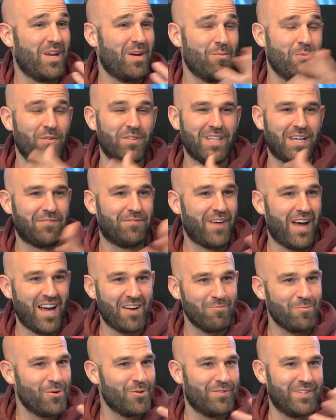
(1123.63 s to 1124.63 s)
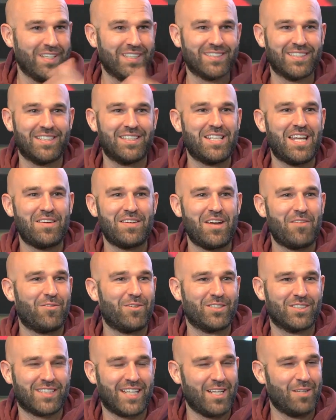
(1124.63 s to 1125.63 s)
could be in a movie, like 5 movies, and they never
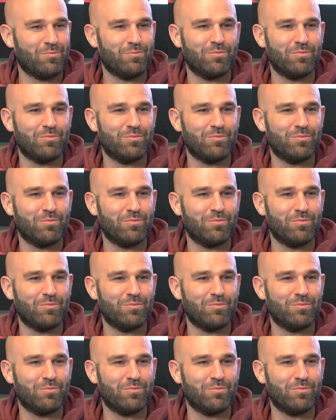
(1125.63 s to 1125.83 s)
just get